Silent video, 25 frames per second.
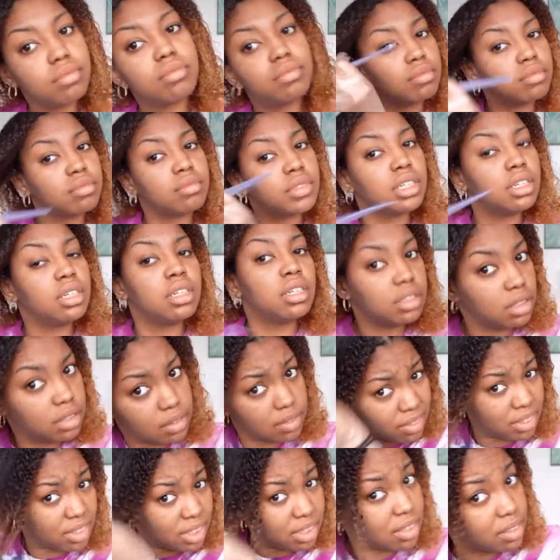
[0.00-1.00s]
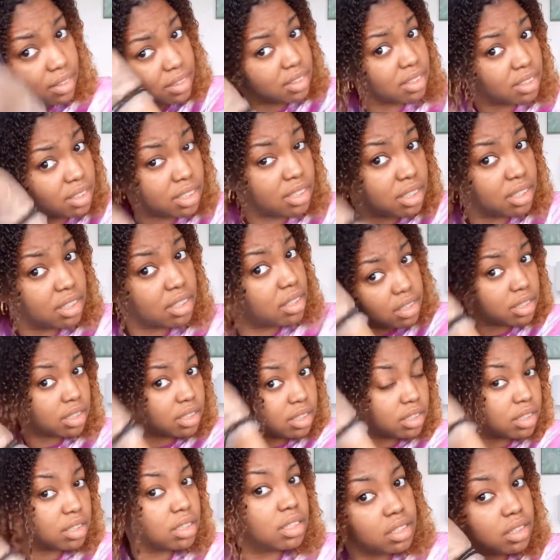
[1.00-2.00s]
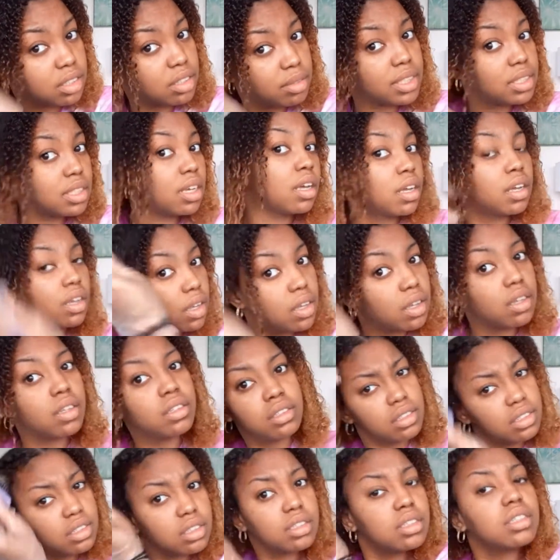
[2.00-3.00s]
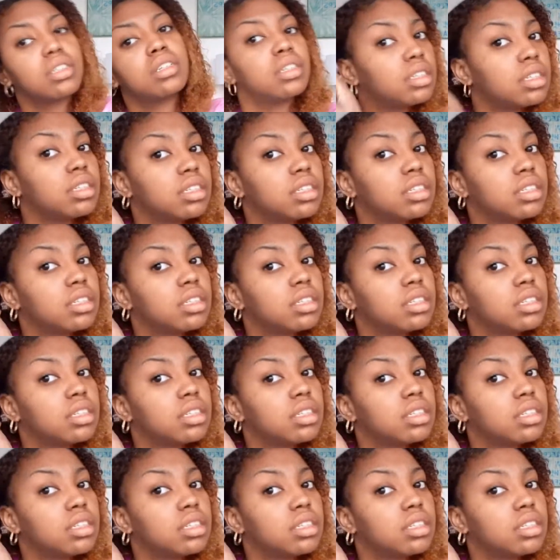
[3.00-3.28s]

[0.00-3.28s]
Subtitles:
to it, but you'll see that it